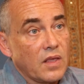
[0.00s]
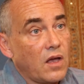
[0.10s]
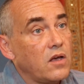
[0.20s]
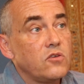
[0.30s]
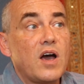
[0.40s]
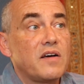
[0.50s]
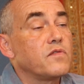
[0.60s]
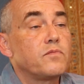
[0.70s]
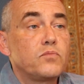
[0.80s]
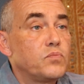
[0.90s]
you
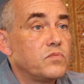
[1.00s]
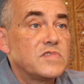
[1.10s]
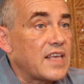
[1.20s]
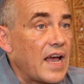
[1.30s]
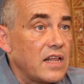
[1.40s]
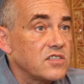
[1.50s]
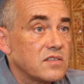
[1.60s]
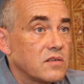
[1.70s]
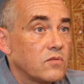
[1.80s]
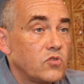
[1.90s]
have silence.